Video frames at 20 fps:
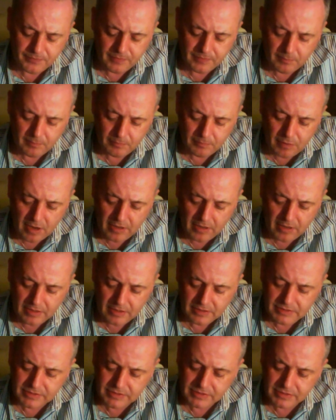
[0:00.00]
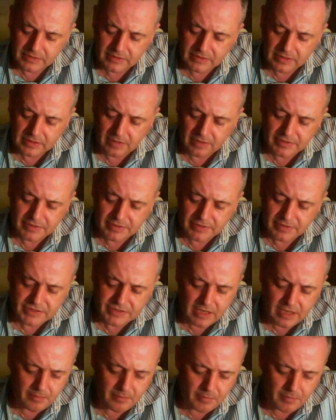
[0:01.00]
bracket, there
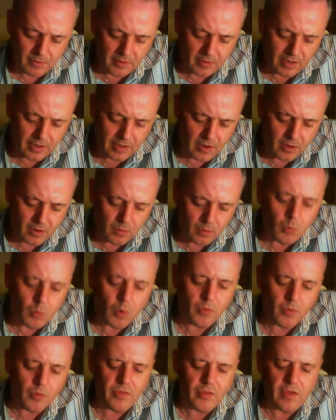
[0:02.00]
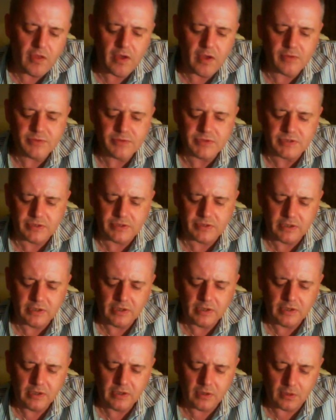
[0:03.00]
extend by now
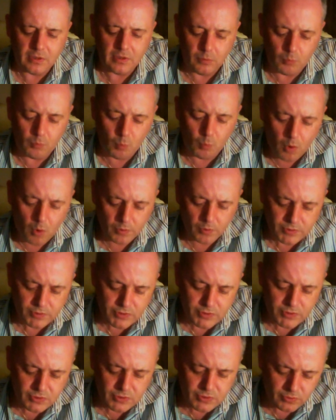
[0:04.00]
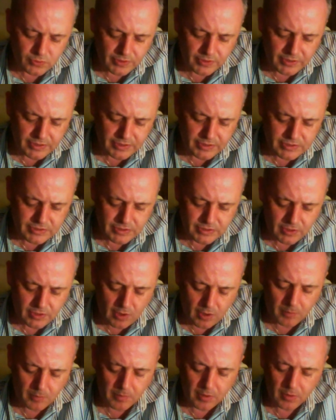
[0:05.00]
1,001 stories,
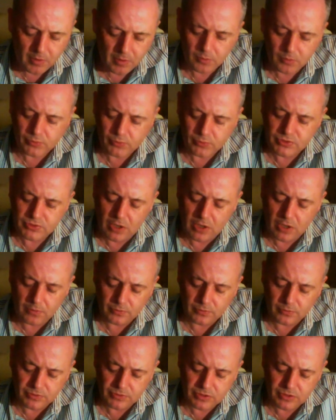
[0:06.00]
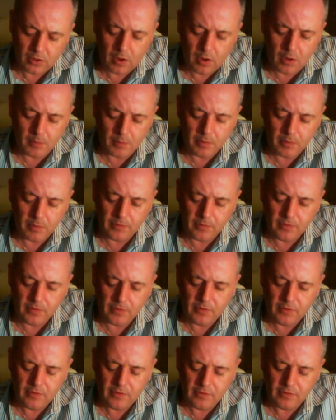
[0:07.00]
comma, all told, comma,
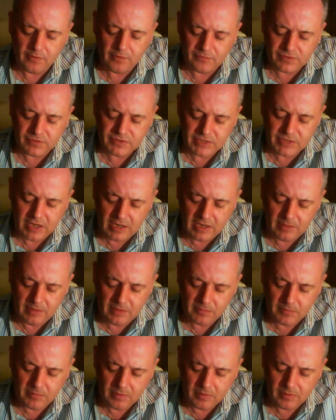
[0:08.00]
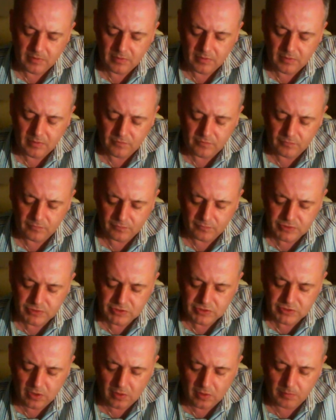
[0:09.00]
of the same, full
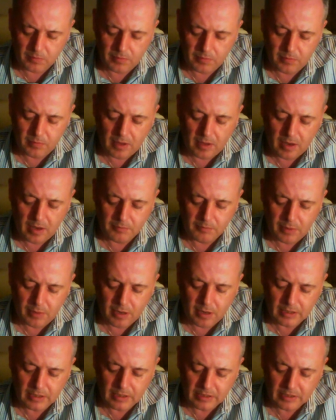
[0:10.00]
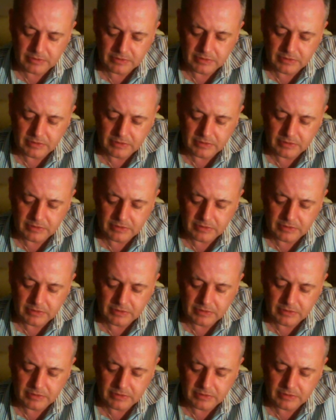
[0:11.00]
stop, end bracket.